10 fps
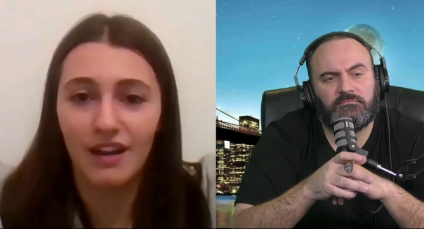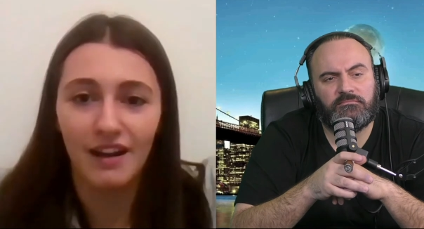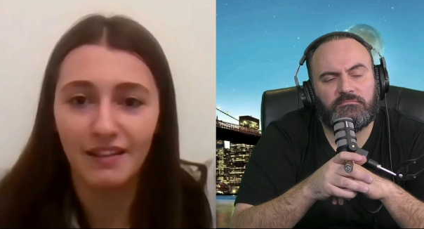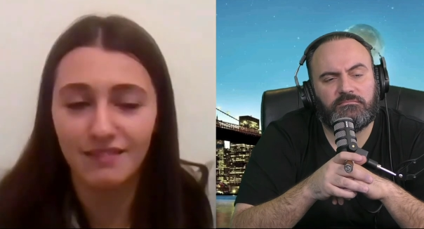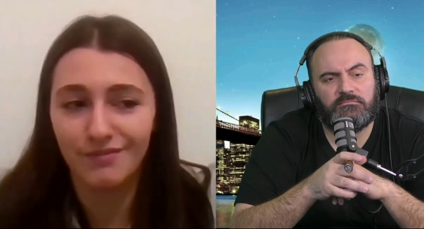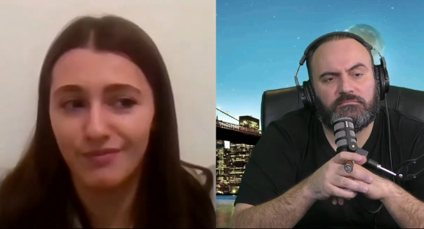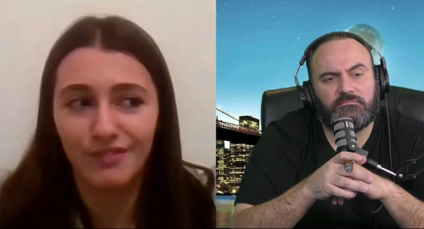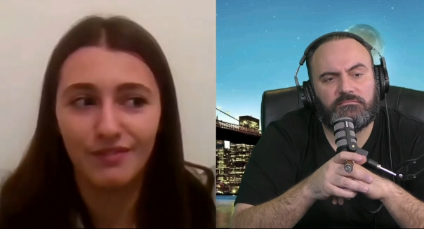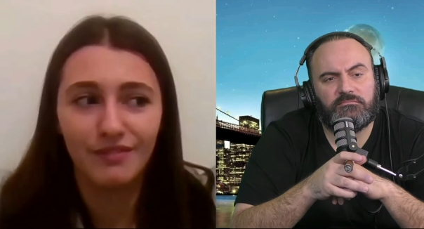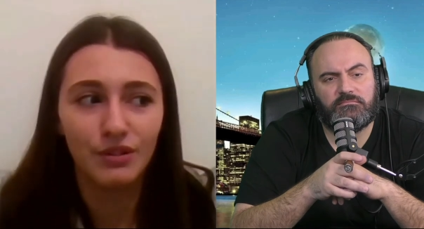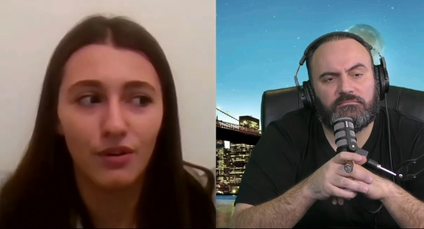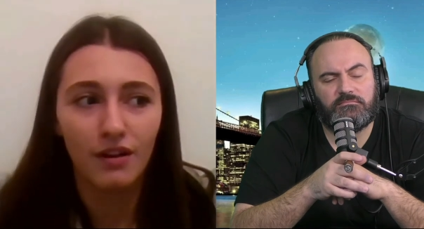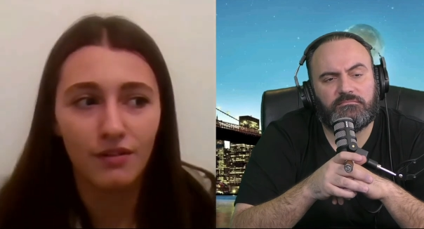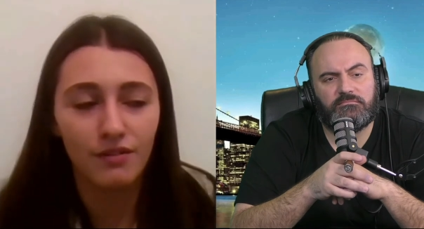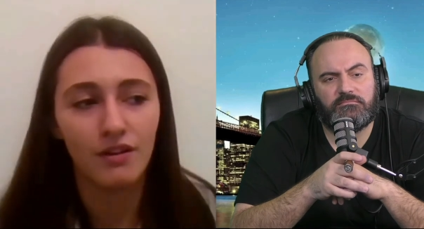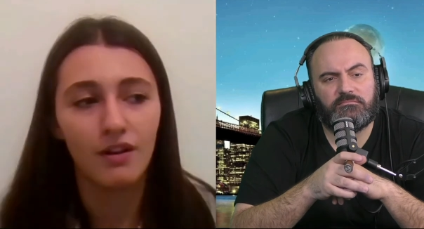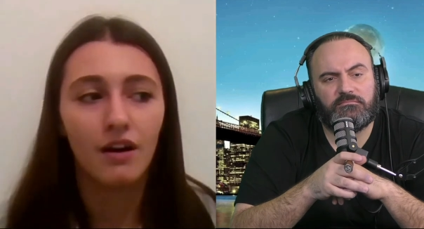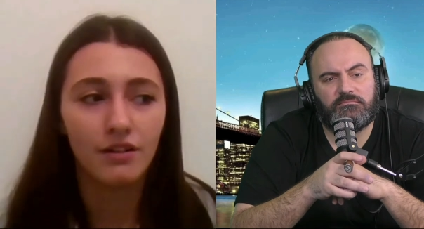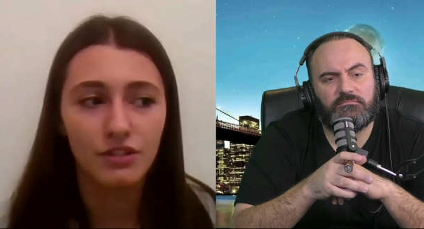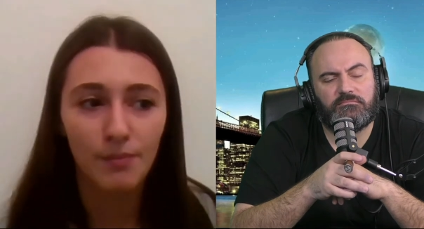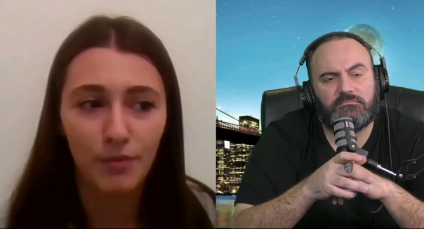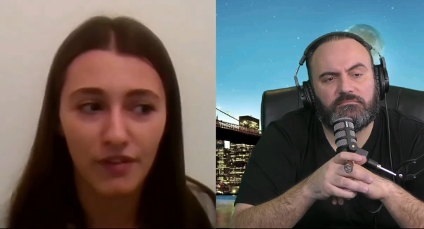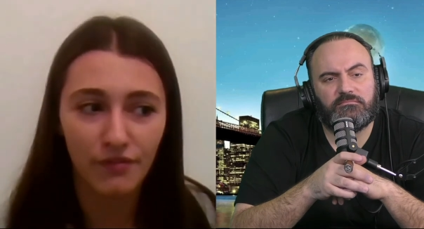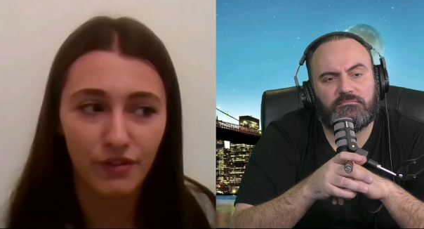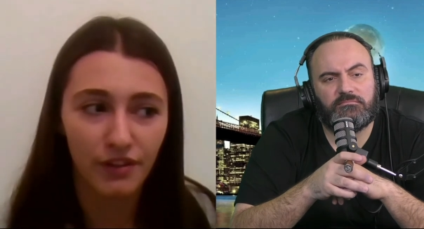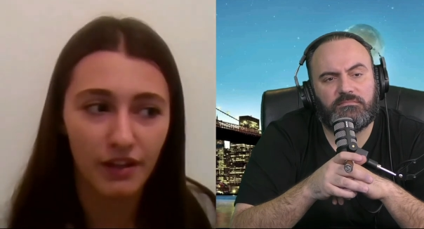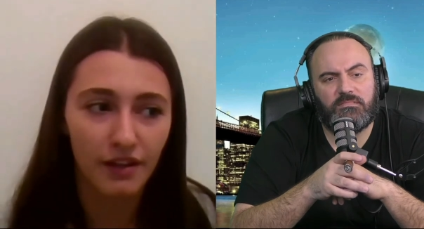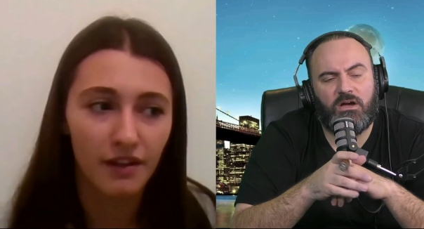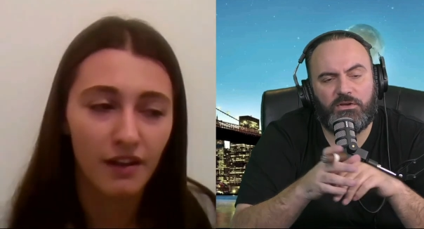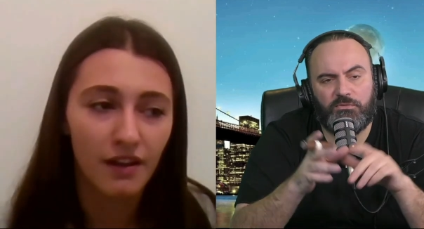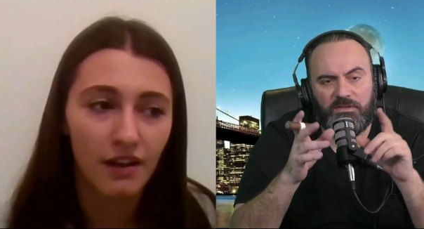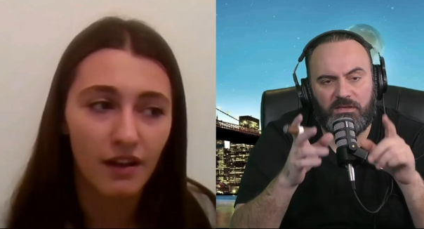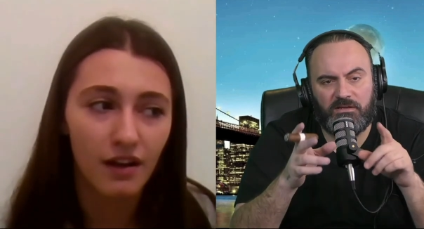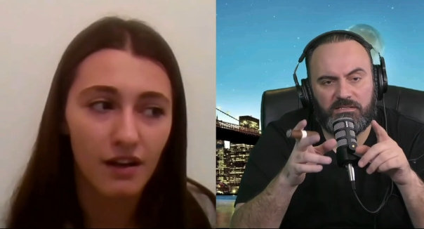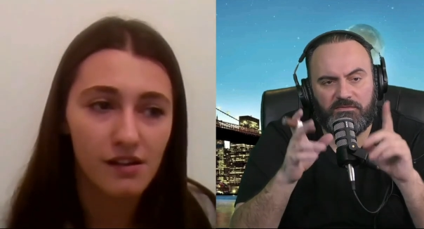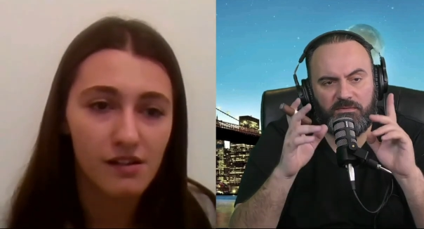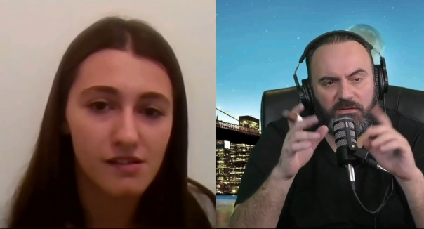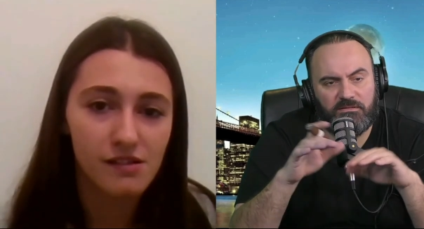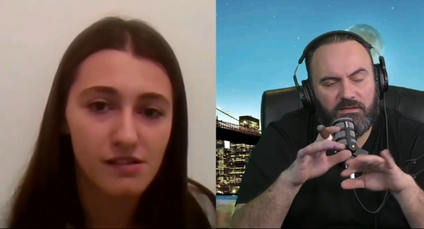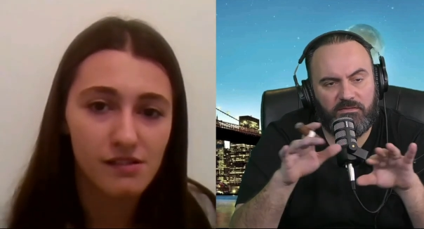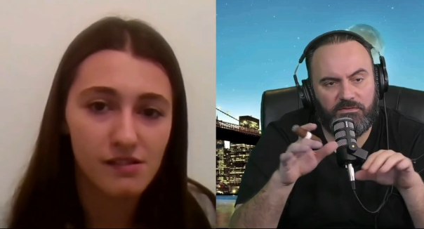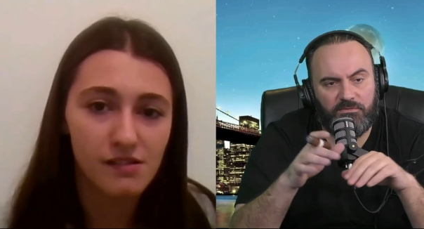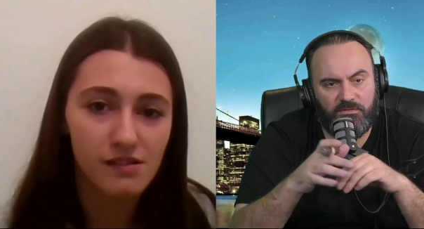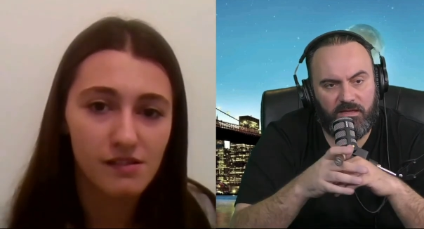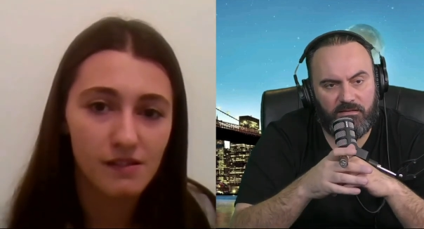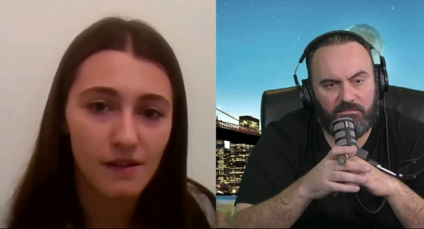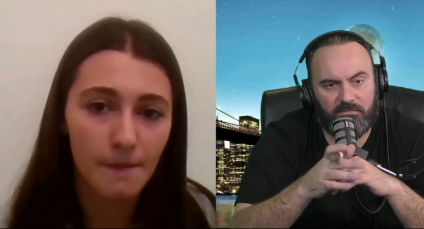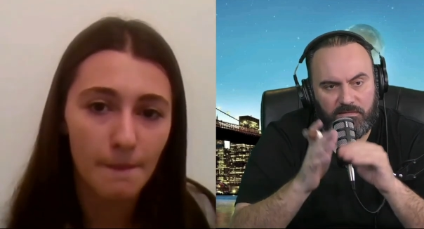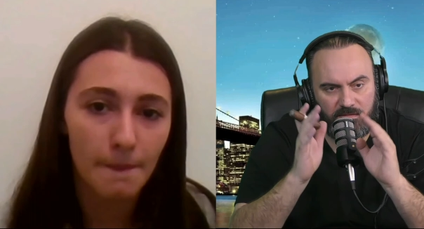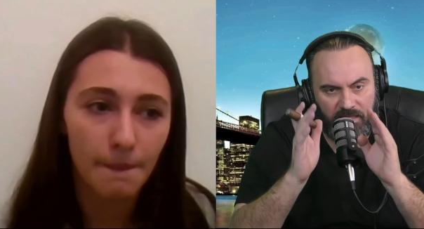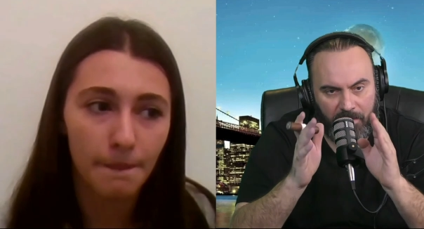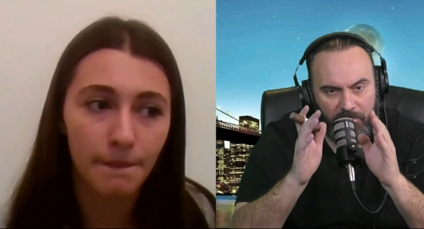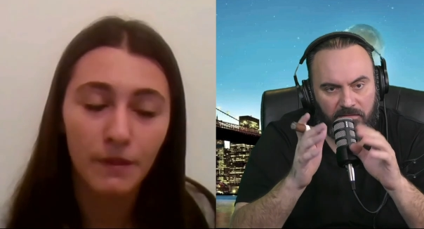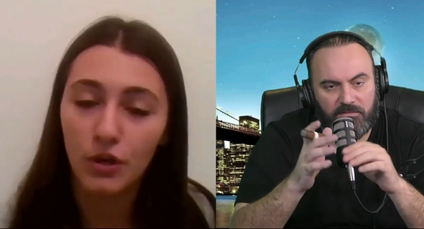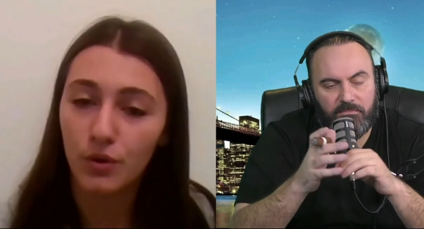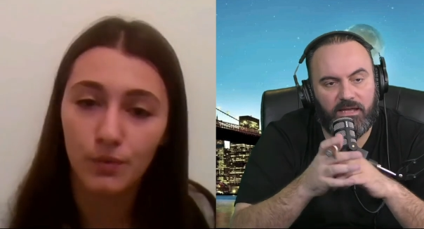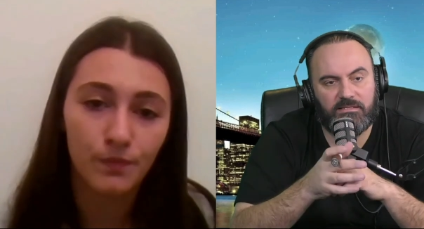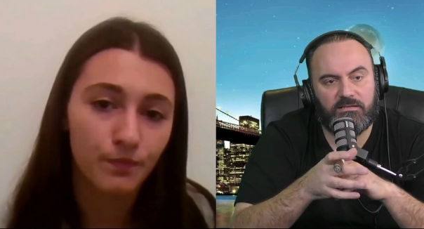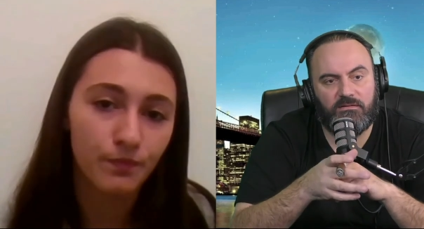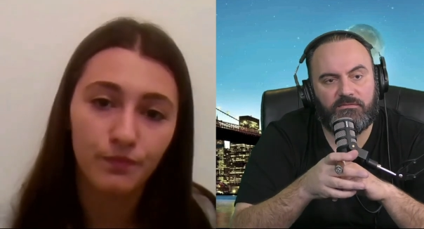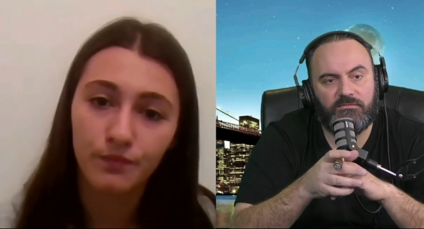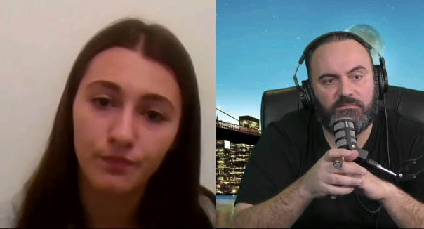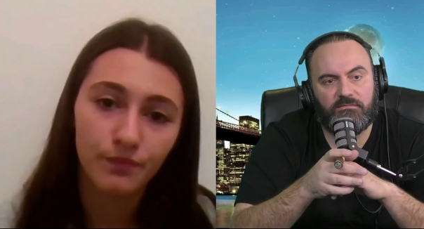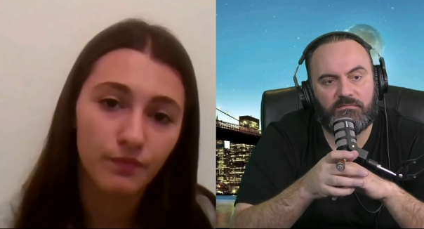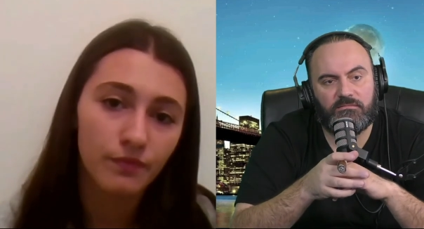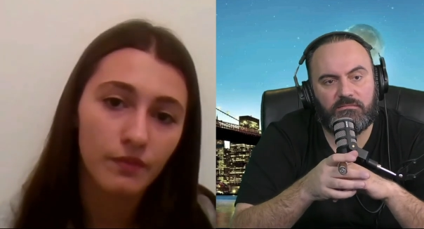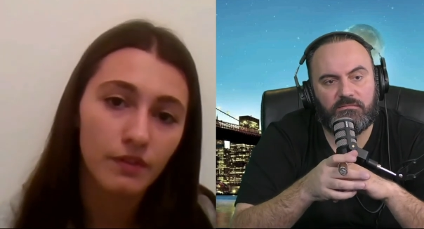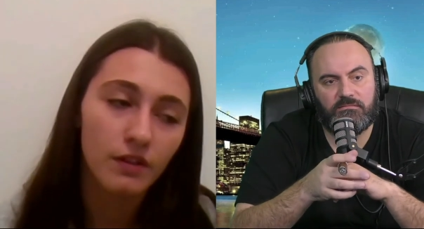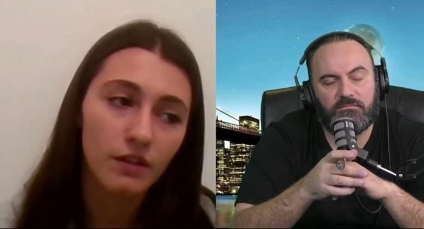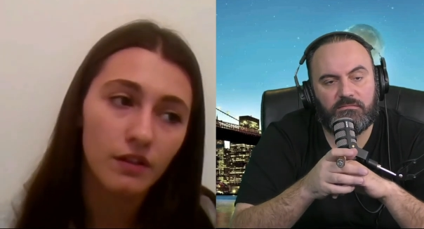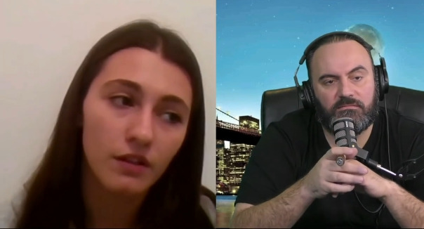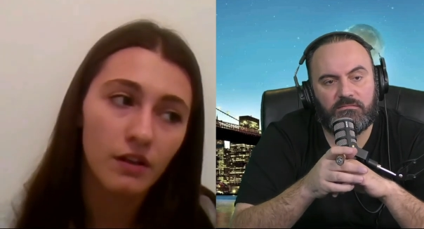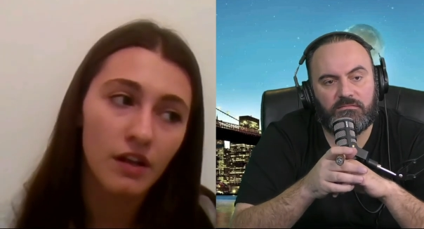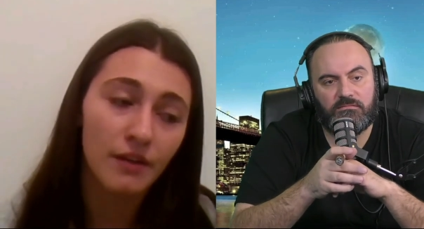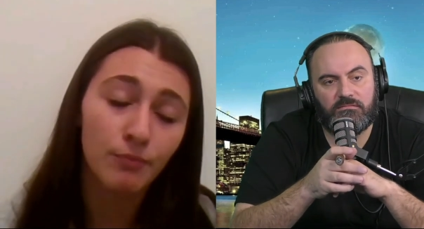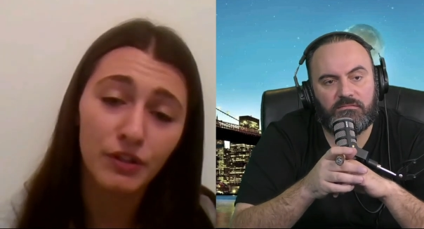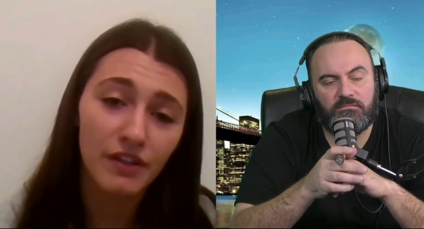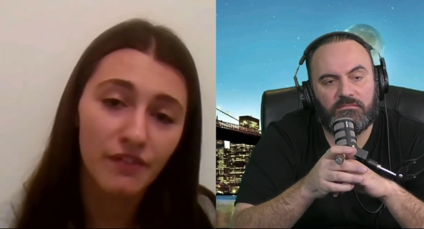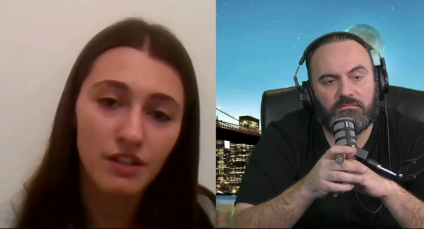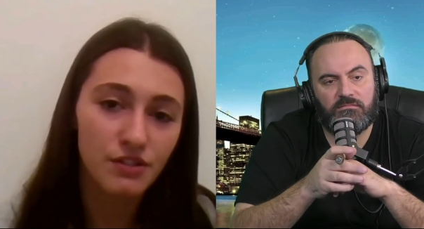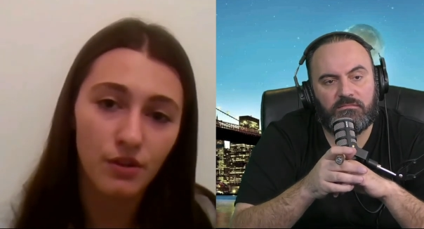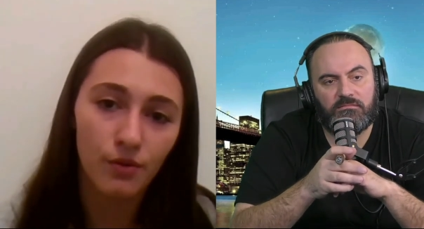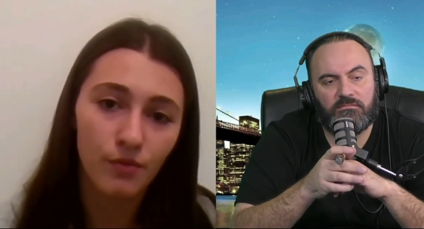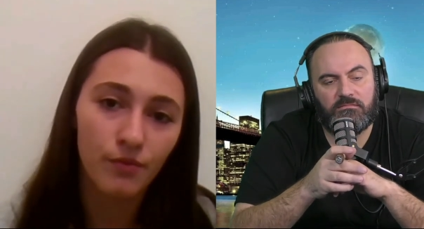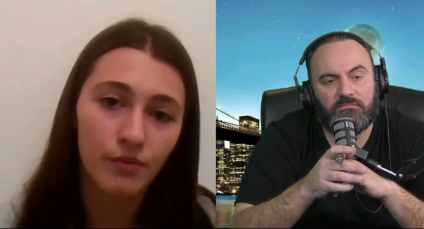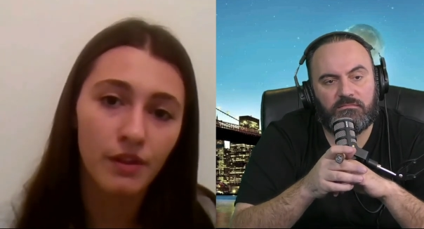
Speaker 1: the high... You are on top of everything.
Speaker 2: Are you the youngest female to ever do that? To that
Speaker 1: mountain yeah. by itself? Uh, and Mount Everest, no.